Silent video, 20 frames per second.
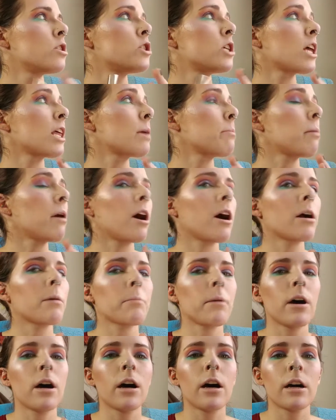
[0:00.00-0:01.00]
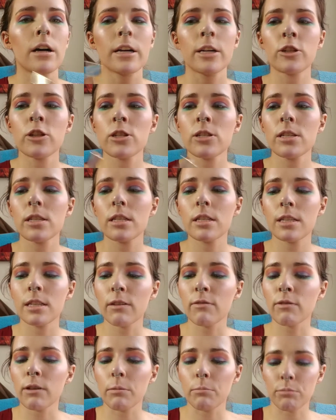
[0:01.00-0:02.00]
Jelly Pong Pong. It's just
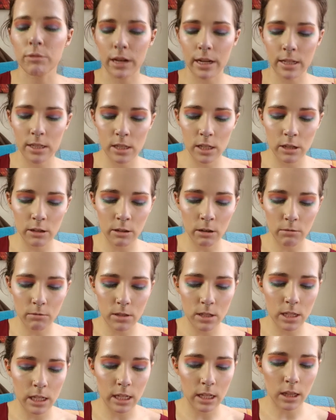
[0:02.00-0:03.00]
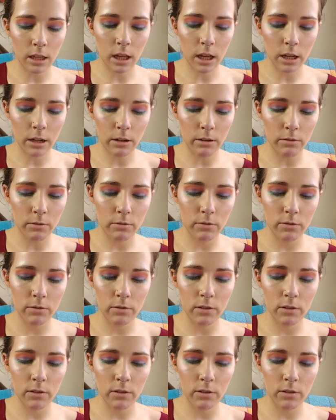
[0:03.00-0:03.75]
different brands that you don't see a lot of,